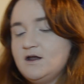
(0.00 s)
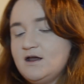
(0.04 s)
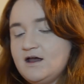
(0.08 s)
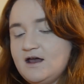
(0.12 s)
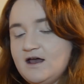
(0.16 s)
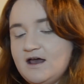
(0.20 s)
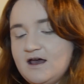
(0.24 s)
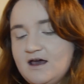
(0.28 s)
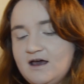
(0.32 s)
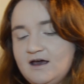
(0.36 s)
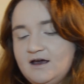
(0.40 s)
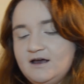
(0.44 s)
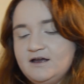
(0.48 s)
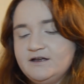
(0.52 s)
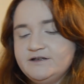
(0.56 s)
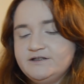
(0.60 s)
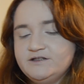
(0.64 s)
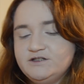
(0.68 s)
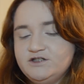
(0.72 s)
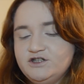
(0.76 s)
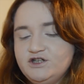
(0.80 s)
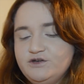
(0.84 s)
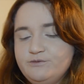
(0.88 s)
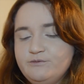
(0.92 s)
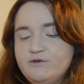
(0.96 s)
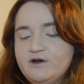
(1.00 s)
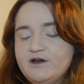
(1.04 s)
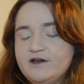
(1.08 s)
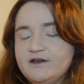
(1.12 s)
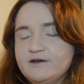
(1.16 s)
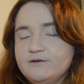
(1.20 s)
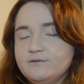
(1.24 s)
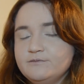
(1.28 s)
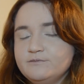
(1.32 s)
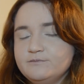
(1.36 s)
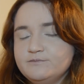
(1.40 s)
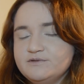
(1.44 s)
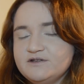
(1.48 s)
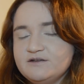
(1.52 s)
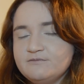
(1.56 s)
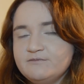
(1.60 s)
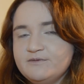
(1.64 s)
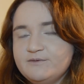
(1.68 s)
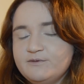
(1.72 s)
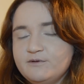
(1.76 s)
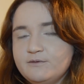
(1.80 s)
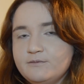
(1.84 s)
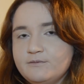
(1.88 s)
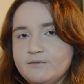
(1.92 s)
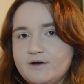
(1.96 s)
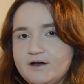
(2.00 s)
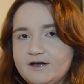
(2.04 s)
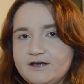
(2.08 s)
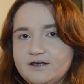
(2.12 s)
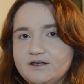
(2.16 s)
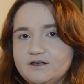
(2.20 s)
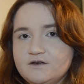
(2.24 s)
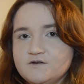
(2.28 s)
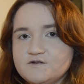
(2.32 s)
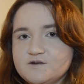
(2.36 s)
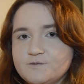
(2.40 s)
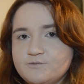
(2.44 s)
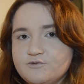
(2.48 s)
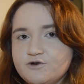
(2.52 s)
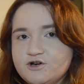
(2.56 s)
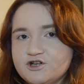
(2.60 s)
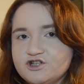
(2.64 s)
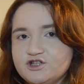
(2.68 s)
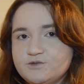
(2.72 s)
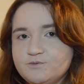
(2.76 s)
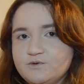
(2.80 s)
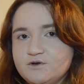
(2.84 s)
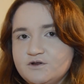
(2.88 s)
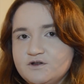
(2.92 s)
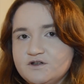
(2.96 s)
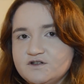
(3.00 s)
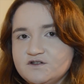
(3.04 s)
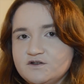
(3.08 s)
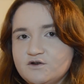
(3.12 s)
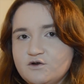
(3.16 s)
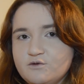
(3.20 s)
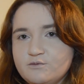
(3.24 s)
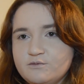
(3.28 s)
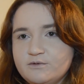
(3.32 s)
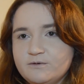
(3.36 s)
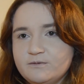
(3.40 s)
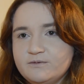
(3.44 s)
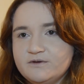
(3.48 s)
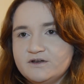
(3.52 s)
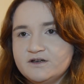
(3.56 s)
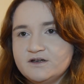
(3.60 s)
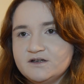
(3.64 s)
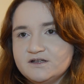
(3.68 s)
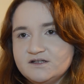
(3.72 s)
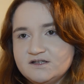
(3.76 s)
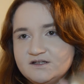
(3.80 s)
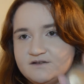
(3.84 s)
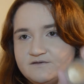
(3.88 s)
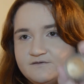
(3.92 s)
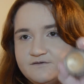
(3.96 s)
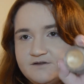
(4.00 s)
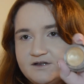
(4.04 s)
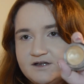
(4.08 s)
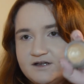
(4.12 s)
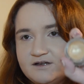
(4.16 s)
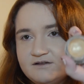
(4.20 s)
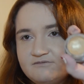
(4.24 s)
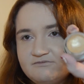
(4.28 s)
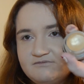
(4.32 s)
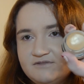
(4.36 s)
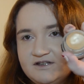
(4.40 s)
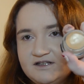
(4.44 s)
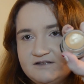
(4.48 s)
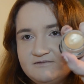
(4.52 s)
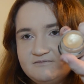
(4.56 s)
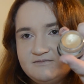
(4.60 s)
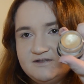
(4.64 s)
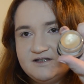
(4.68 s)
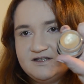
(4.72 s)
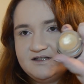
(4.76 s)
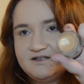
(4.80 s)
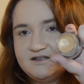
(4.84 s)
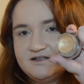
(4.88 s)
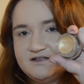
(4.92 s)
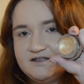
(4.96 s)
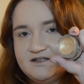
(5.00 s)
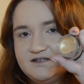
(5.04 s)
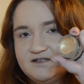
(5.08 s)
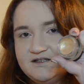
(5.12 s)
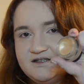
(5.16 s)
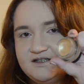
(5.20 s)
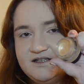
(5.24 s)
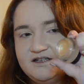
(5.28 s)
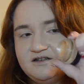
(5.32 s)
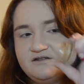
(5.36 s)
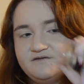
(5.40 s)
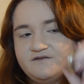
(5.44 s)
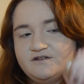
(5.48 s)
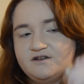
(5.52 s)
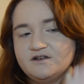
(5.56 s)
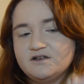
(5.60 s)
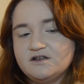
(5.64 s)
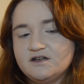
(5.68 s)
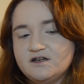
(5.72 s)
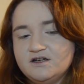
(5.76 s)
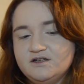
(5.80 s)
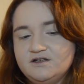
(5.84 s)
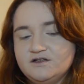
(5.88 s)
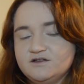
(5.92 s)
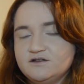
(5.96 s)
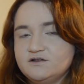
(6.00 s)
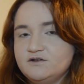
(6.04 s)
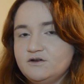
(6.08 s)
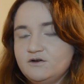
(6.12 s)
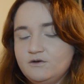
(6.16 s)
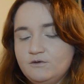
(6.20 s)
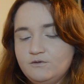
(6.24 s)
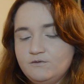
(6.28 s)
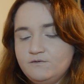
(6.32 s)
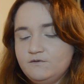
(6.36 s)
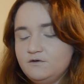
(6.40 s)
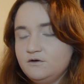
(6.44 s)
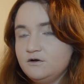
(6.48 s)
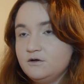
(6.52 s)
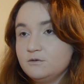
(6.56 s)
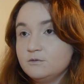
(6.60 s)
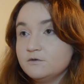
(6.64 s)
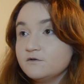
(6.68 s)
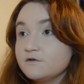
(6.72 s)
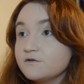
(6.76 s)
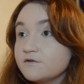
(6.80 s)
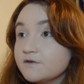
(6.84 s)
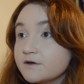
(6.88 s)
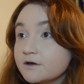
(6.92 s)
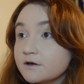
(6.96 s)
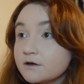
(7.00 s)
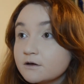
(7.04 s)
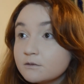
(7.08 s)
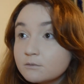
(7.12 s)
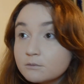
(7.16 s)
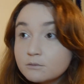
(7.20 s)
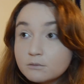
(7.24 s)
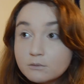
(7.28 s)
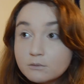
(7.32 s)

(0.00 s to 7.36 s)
And some people might use a brush to put this on, but because of the consistency of it, I just go full on with a finger.